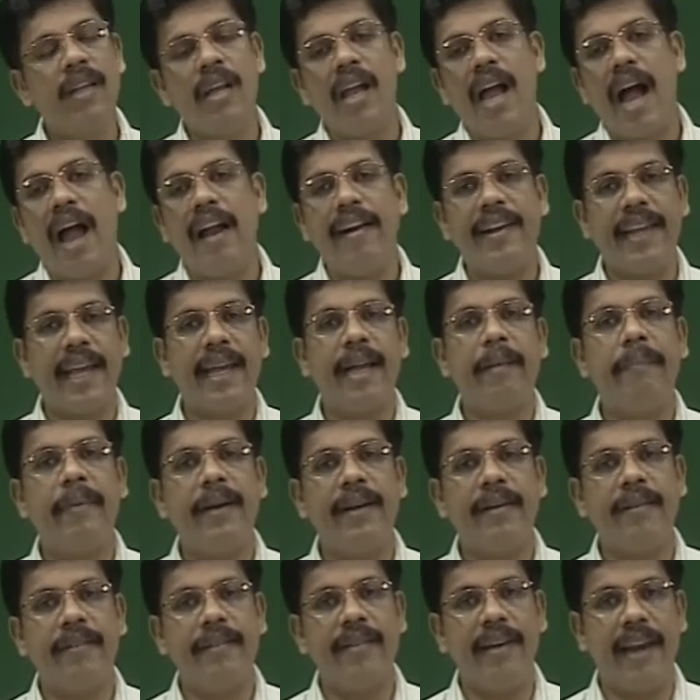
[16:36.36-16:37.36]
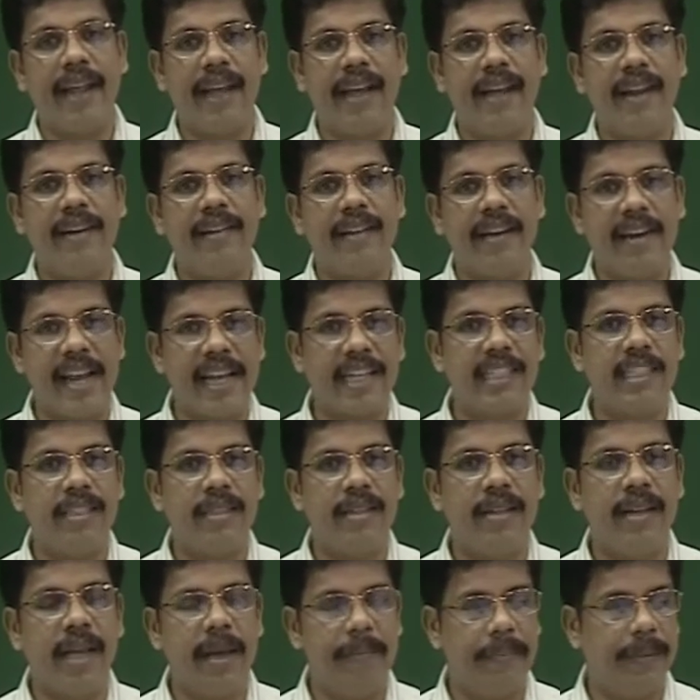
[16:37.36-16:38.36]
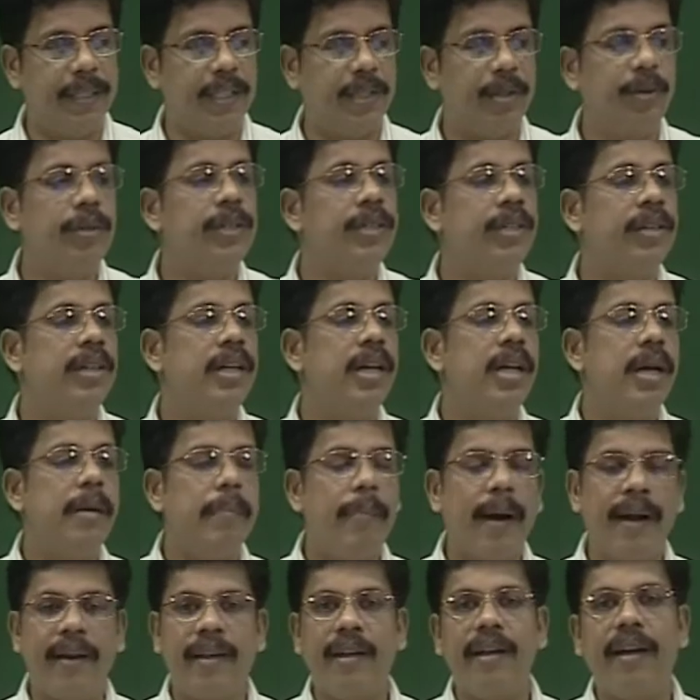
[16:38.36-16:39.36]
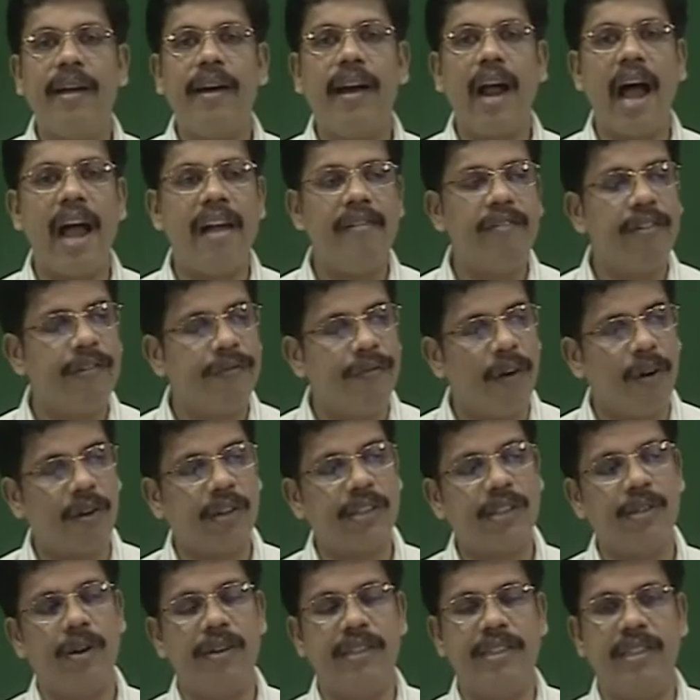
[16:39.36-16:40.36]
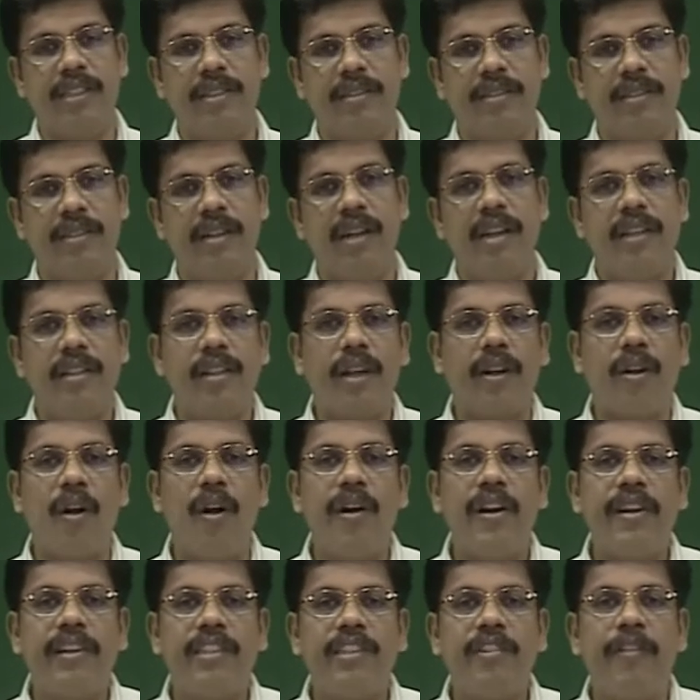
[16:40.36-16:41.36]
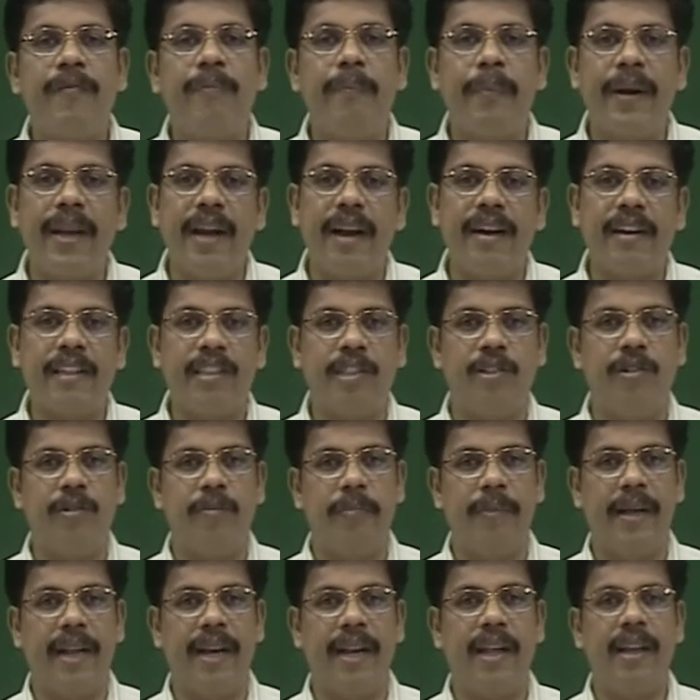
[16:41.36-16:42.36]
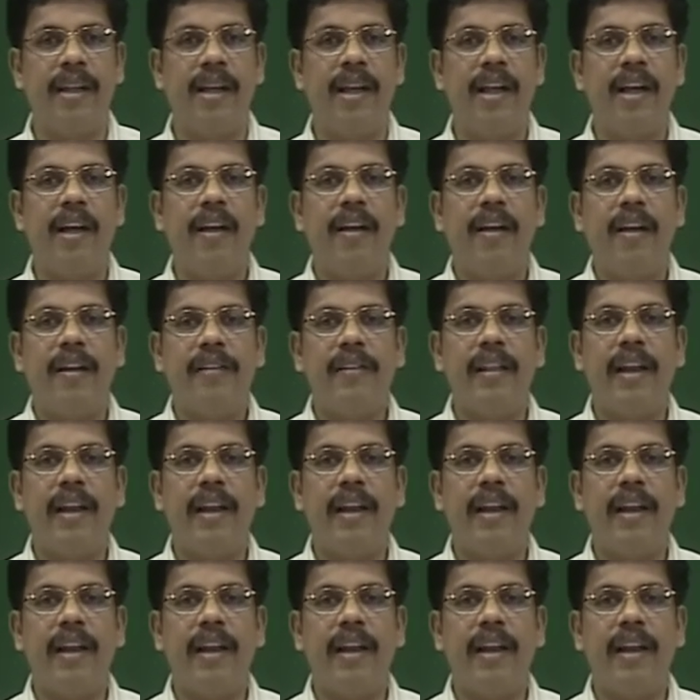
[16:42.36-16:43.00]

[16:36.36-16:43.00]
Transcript: I will take up it in the next episode, but here I would focus on this, the context of pre-understood meaning, the